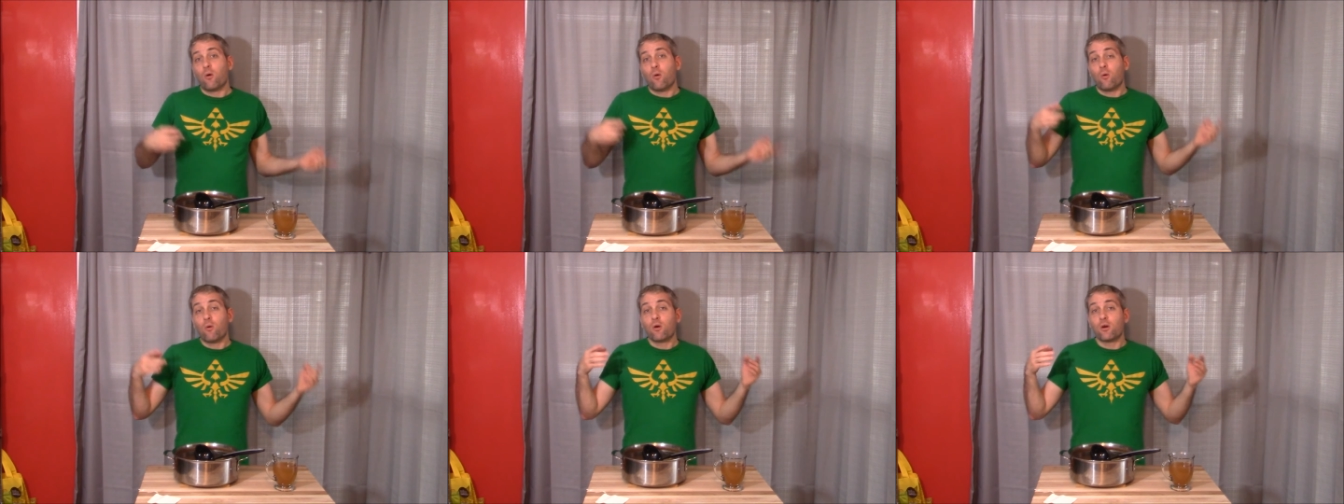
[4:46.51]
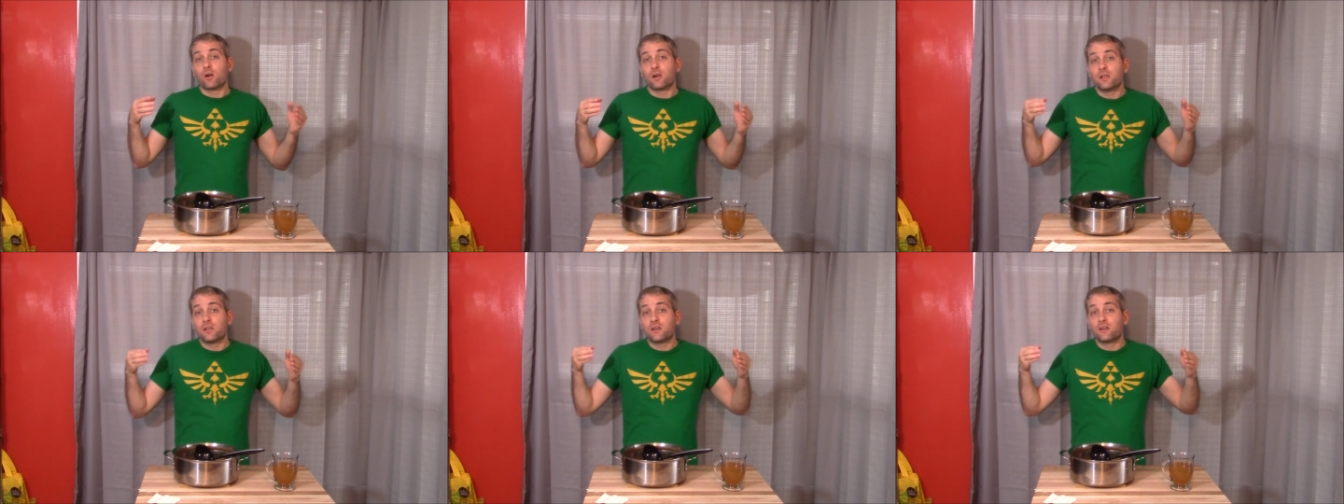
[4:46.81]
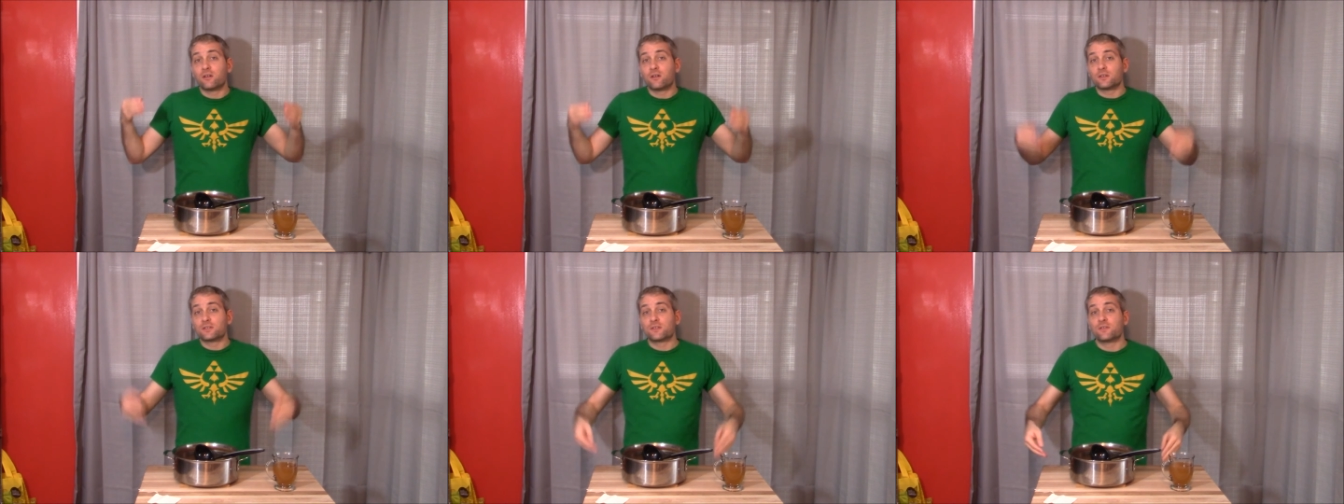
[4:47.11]
or you
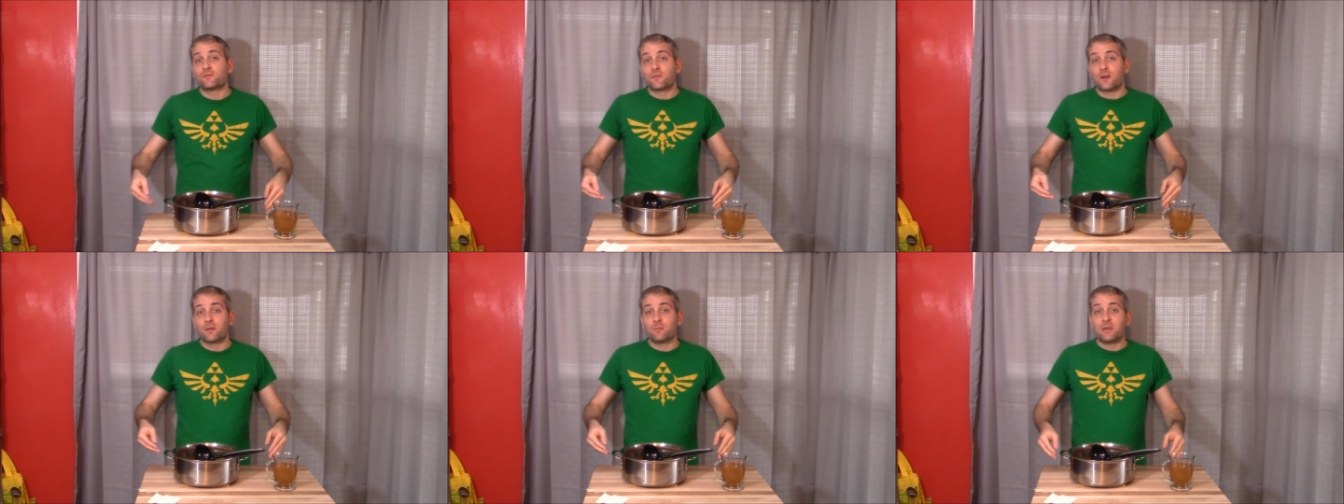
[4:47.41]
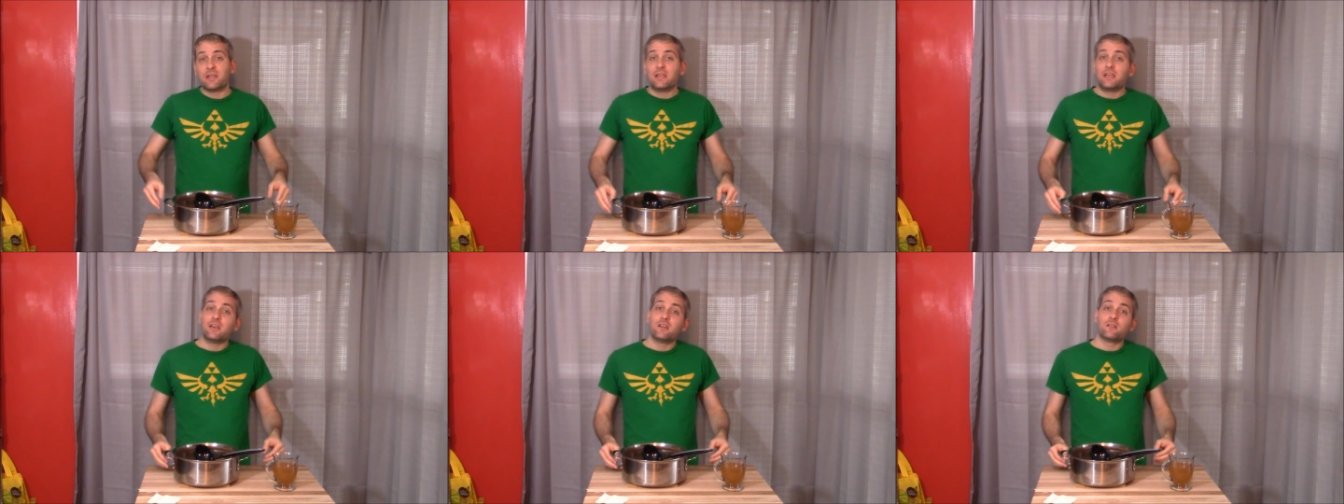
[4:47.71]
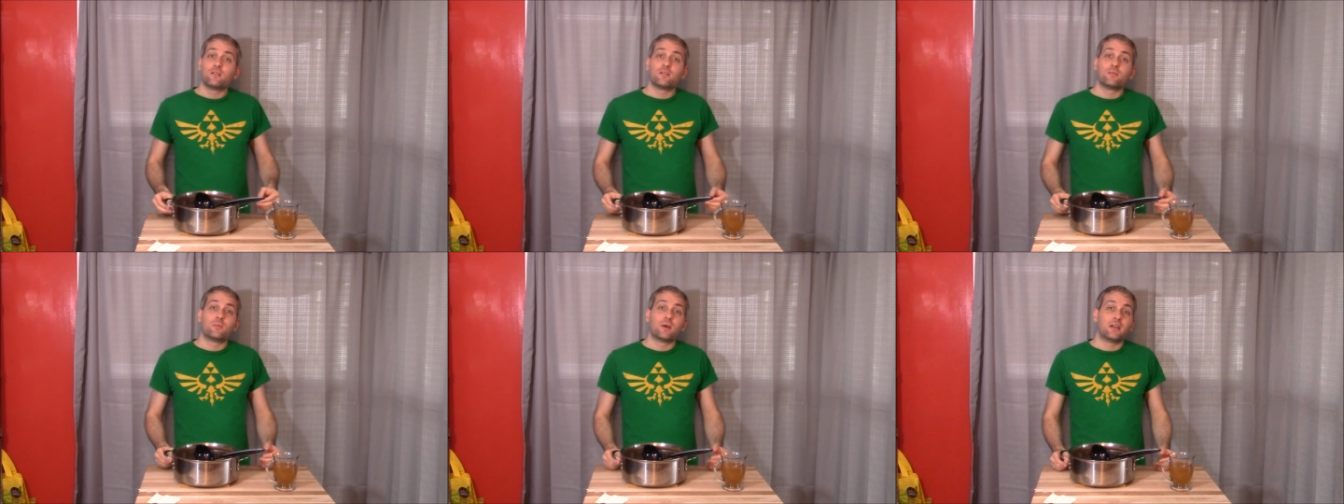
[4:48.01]
can also find me
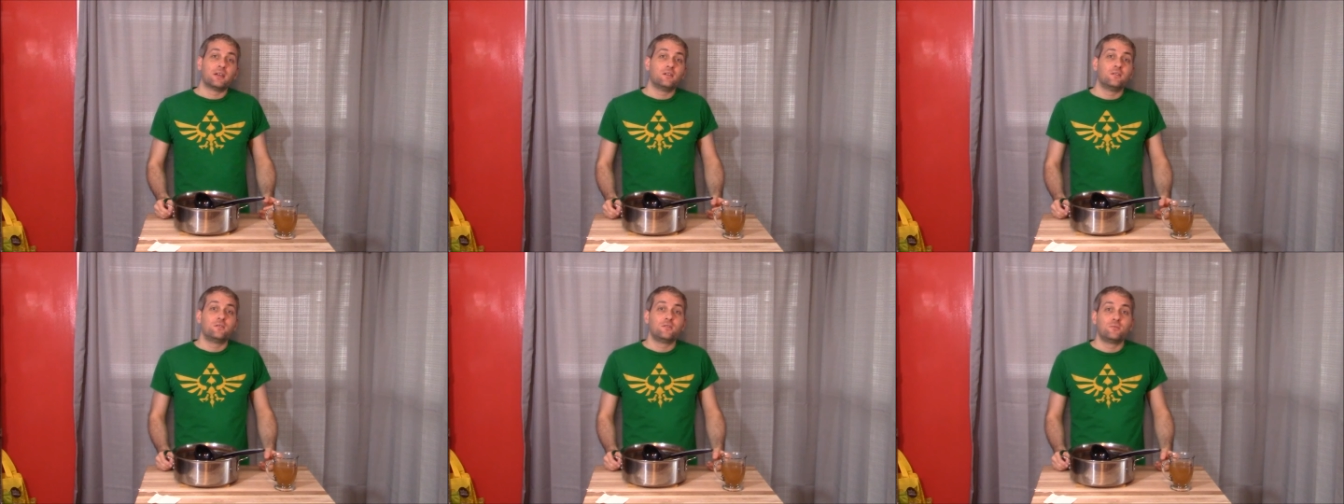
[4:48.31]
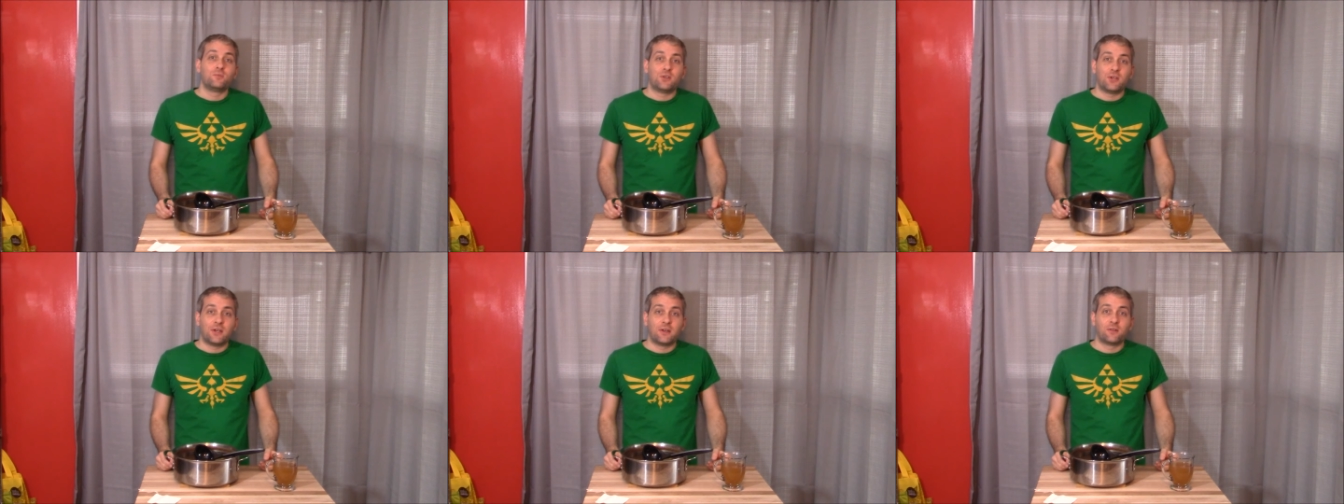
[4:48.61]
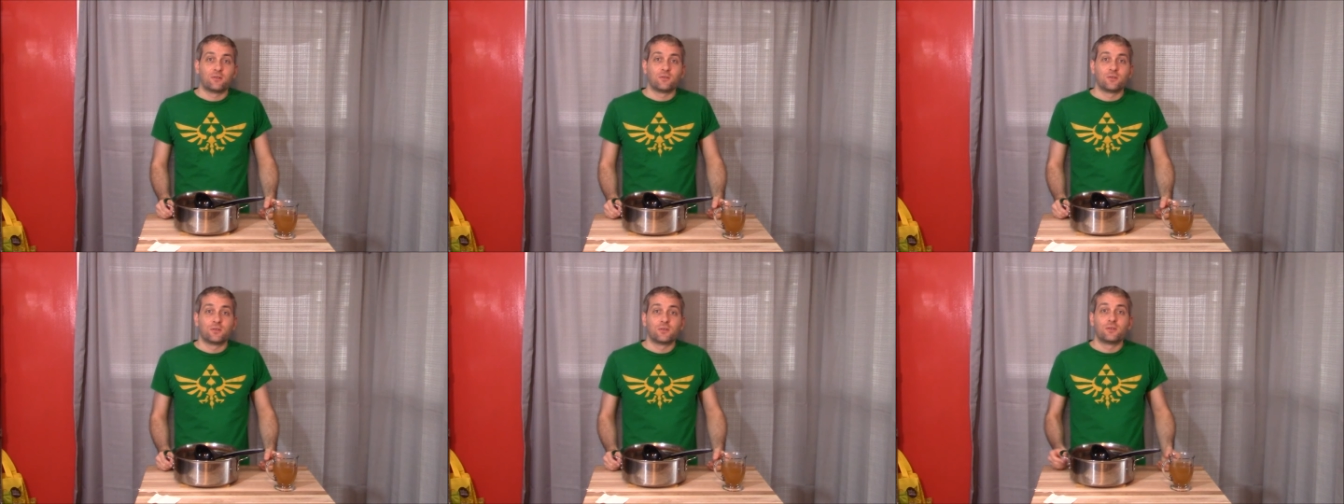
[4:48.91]
here on my YouTube
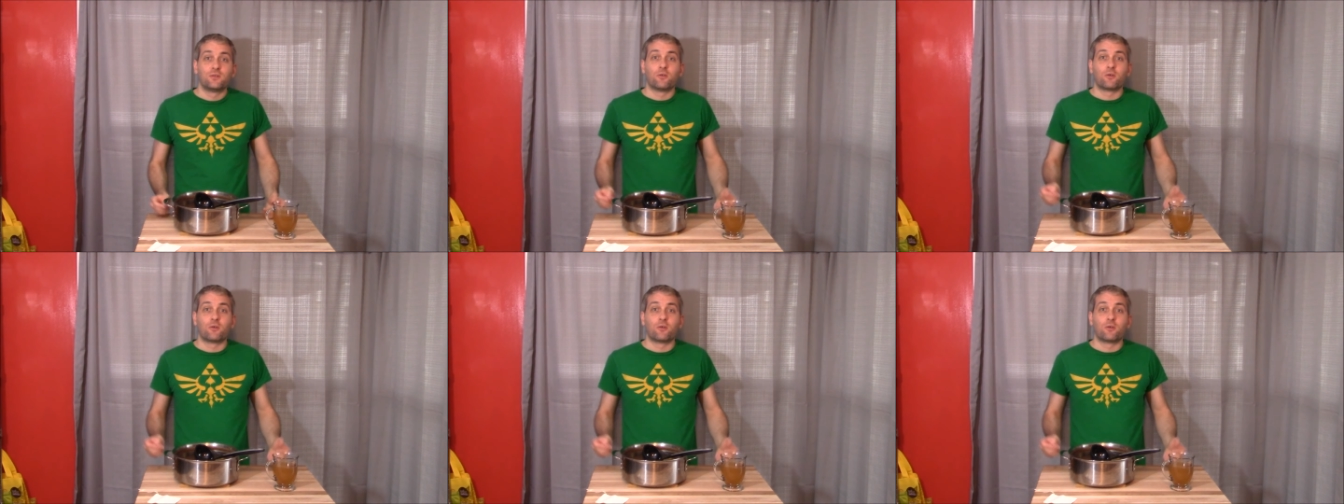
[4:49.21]
channel,